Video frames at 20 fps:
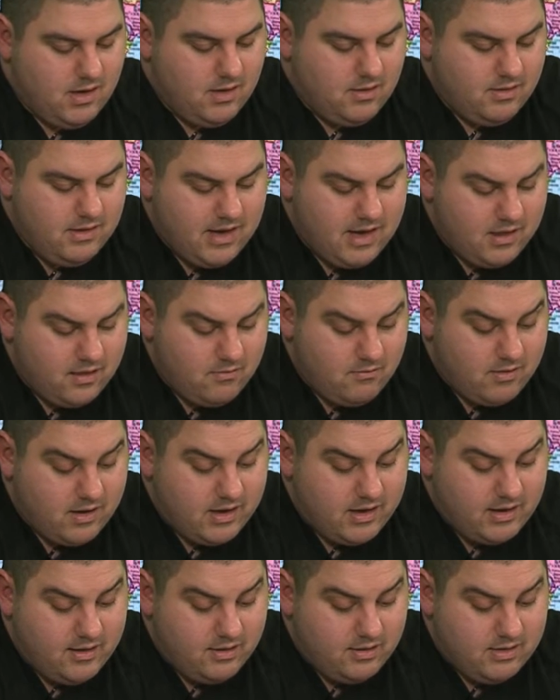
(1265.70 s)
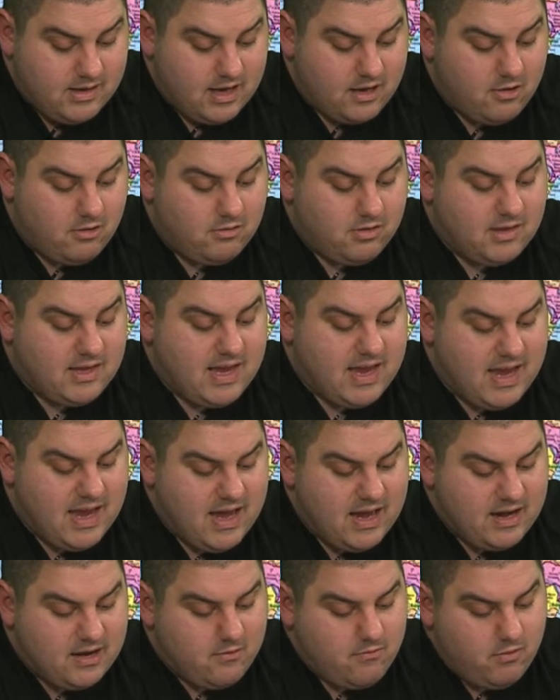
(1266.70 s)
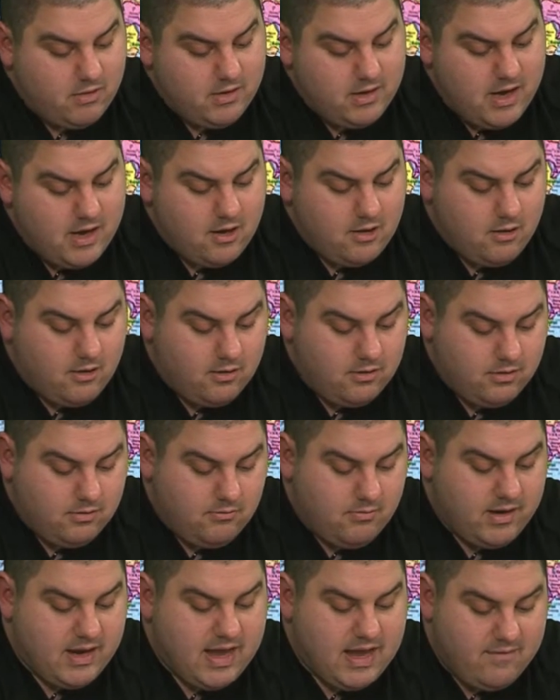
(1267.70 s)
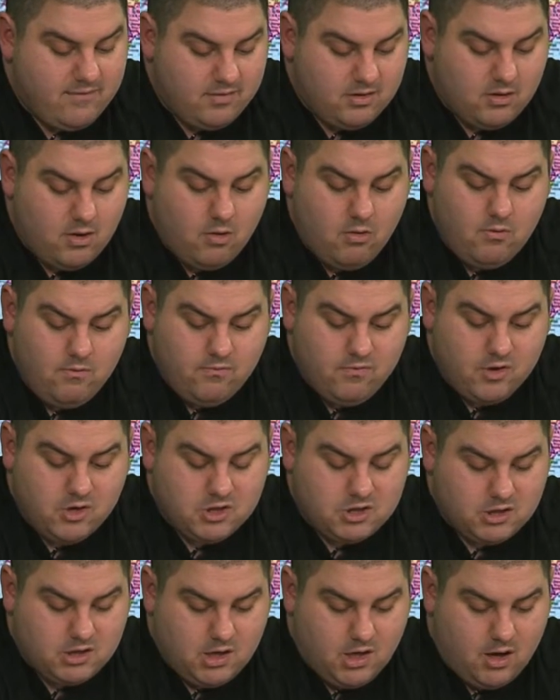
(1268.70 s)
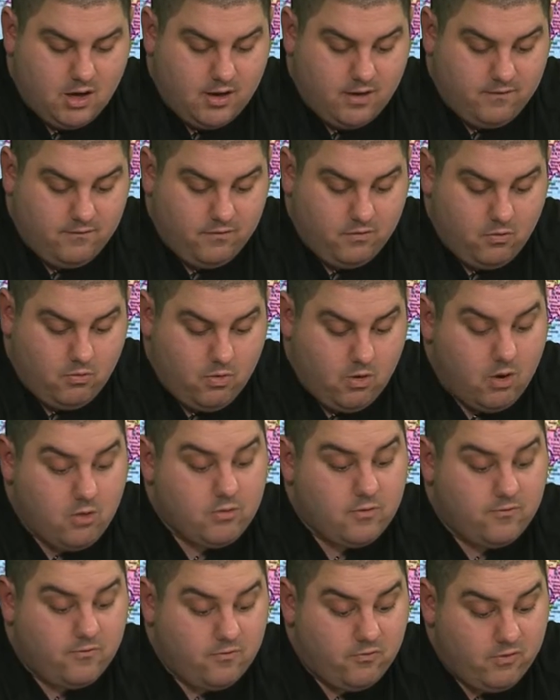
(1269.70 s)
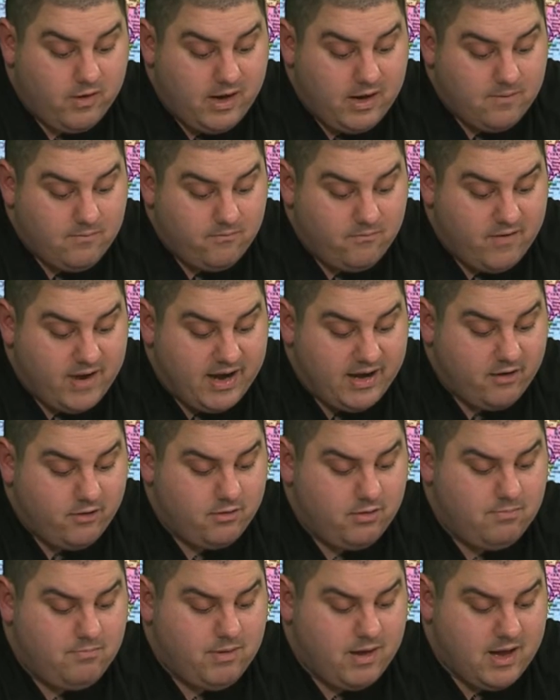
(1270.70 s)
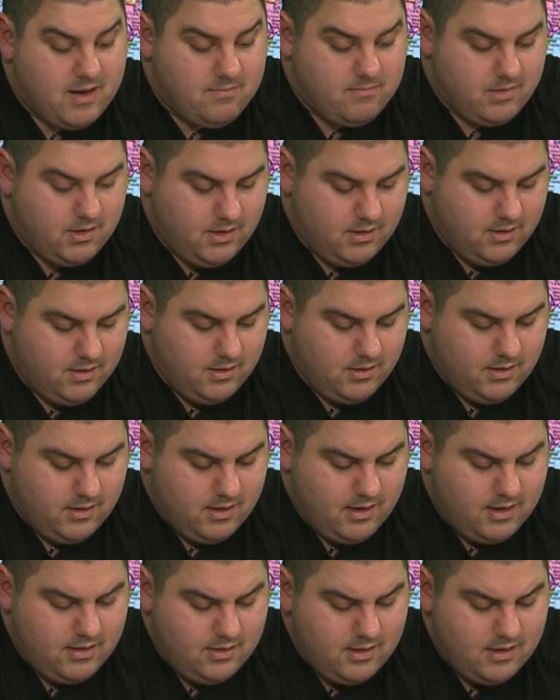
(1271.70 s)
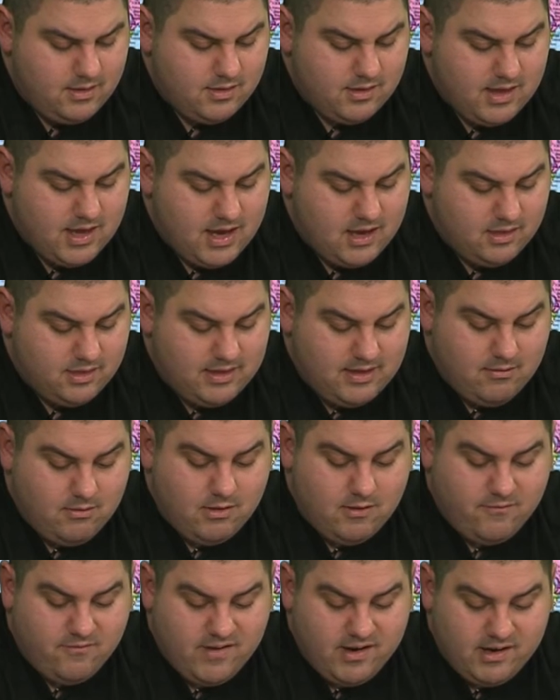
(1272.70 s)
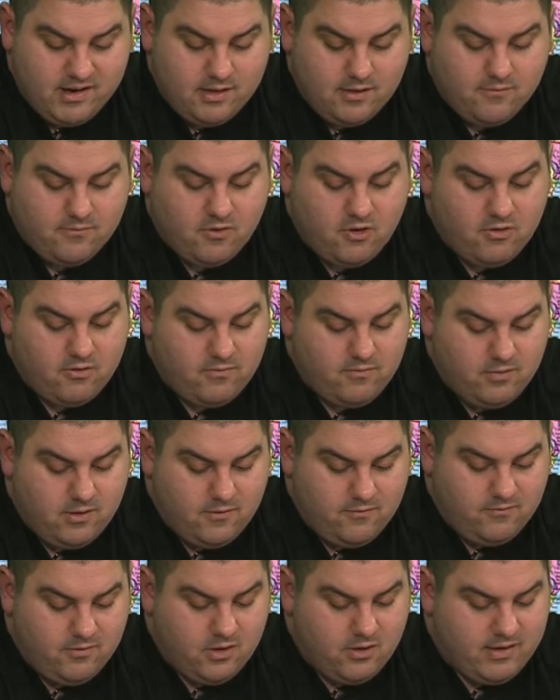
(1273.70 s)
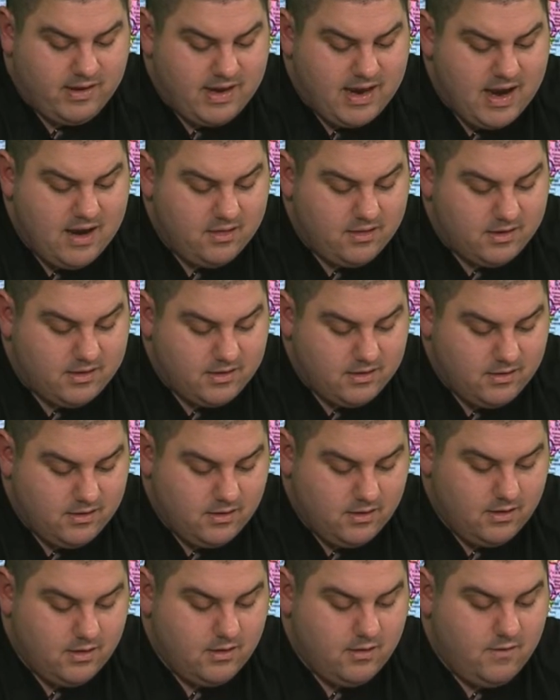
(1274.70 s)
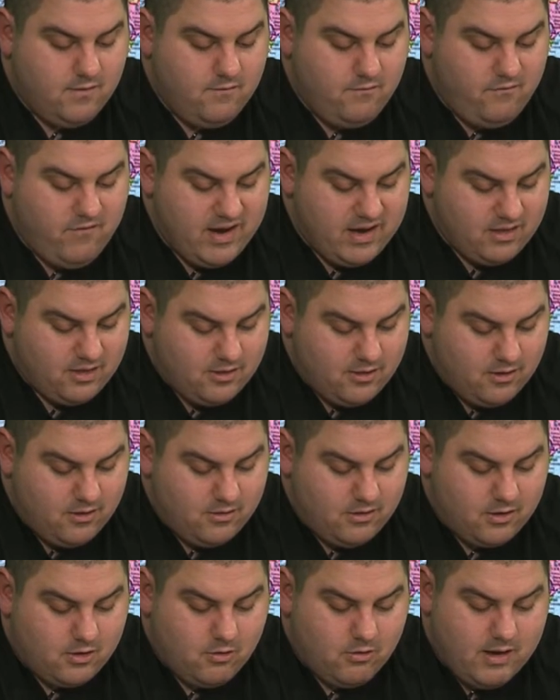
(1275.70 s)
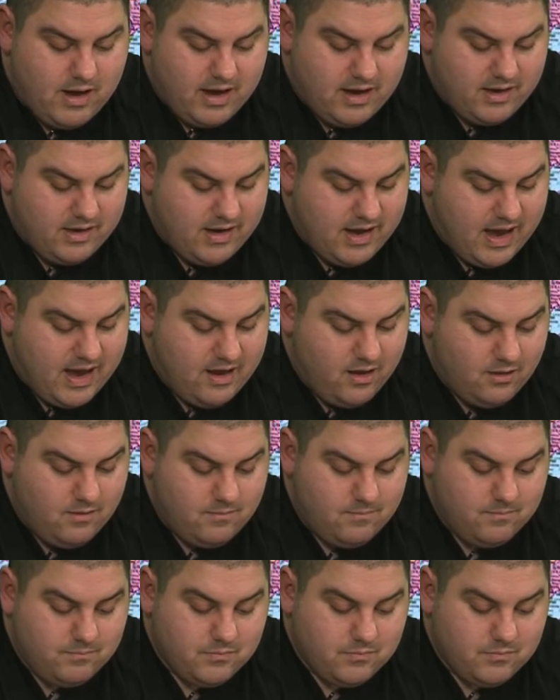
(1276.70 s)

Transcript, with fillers: The other one is Knuckles Chaotix, where Knuckles would have his own version of, quote, freedom fighters, but in this case, they were defending the, fro- the floating island. Vector the Crocodile,